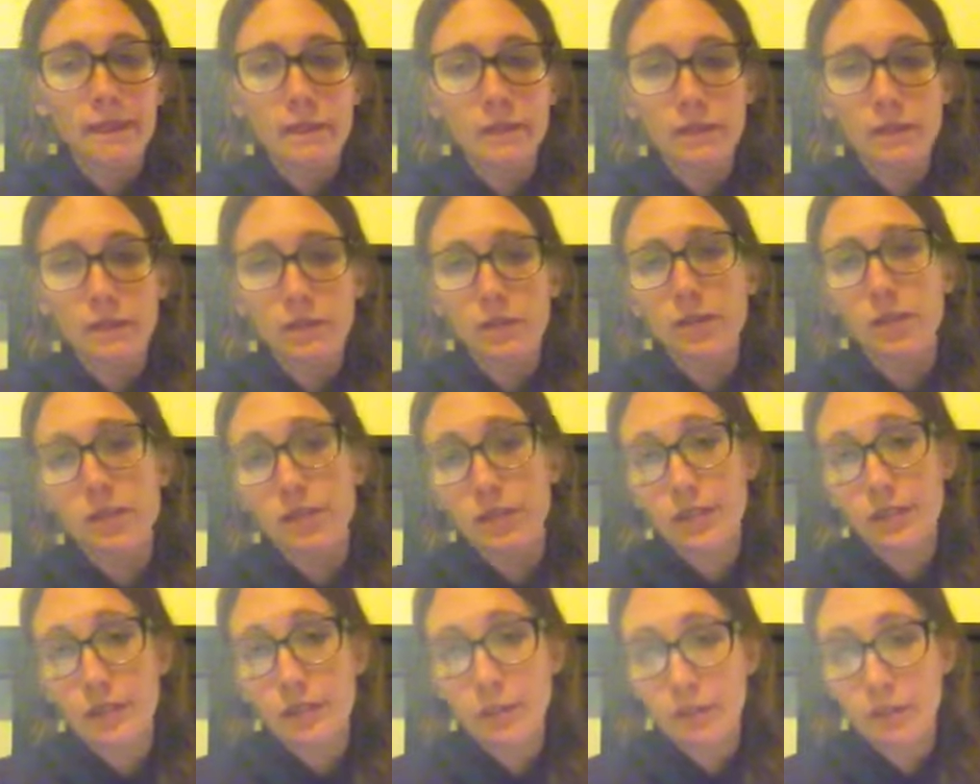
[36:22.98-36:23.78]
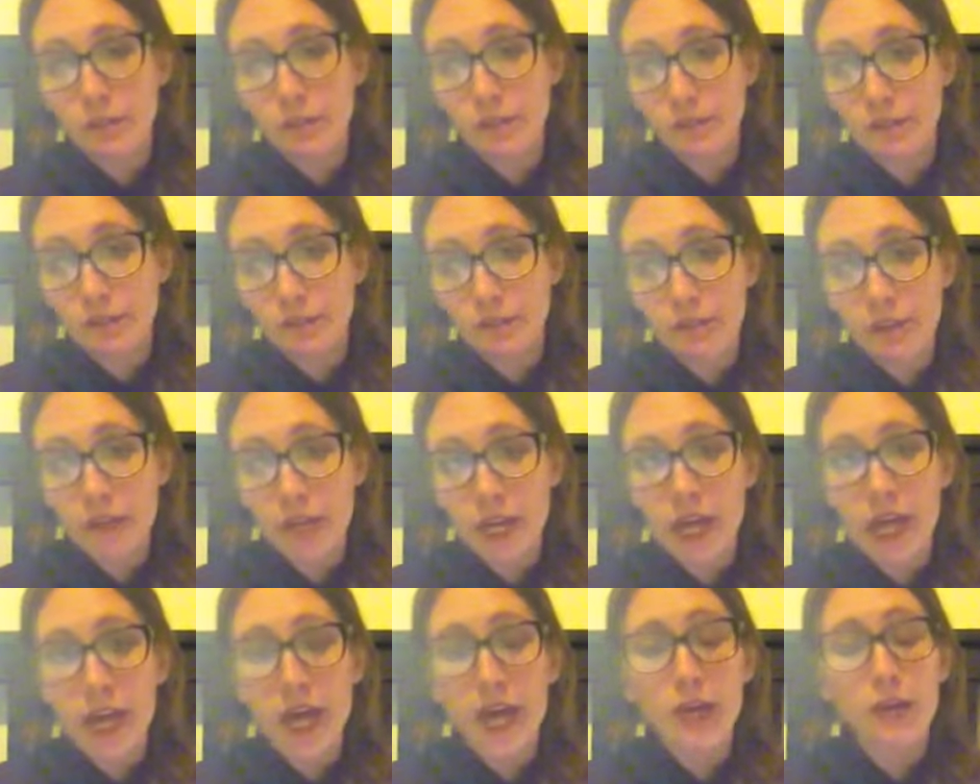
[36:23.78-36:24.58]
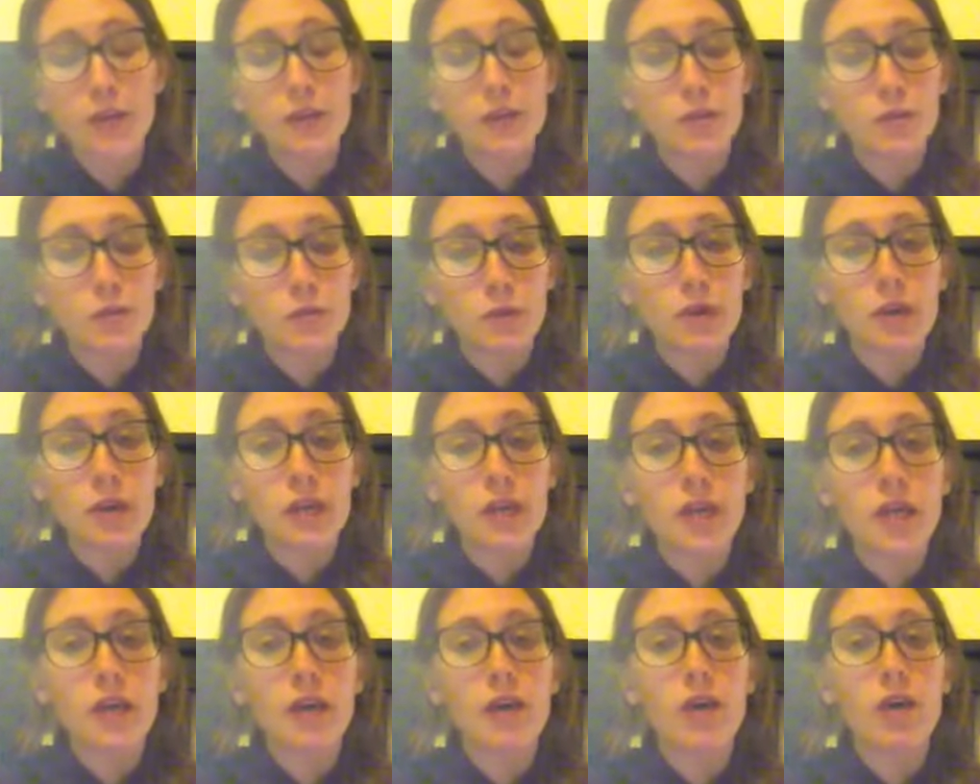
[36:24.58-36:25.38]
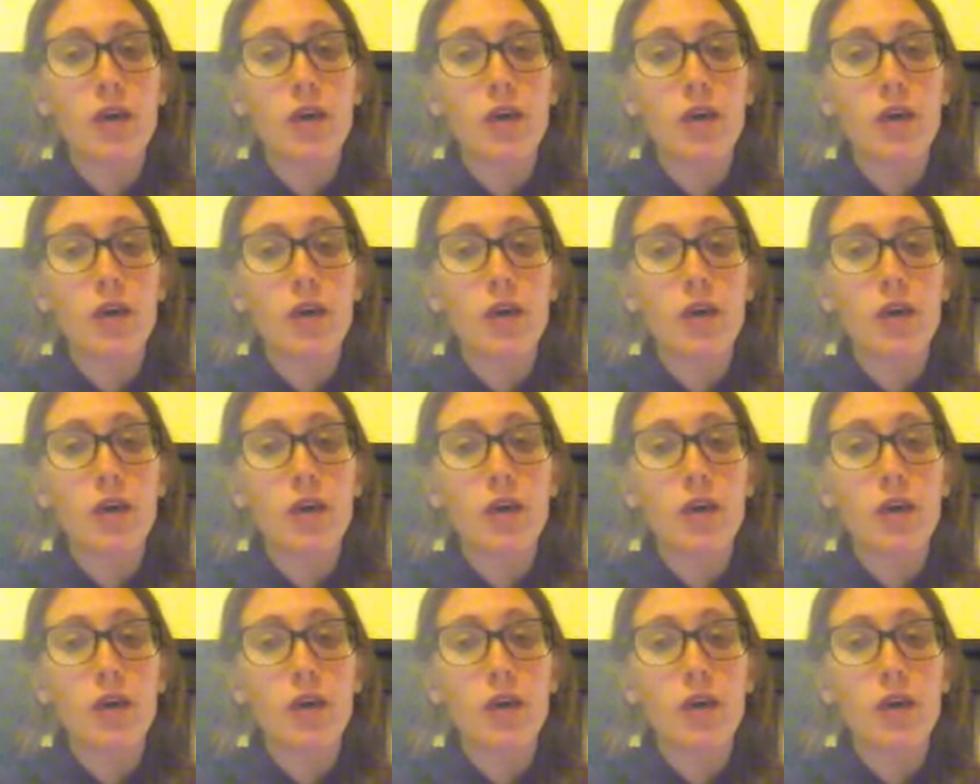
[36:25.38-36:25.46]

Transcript: so here's a little preview for that. I do want to get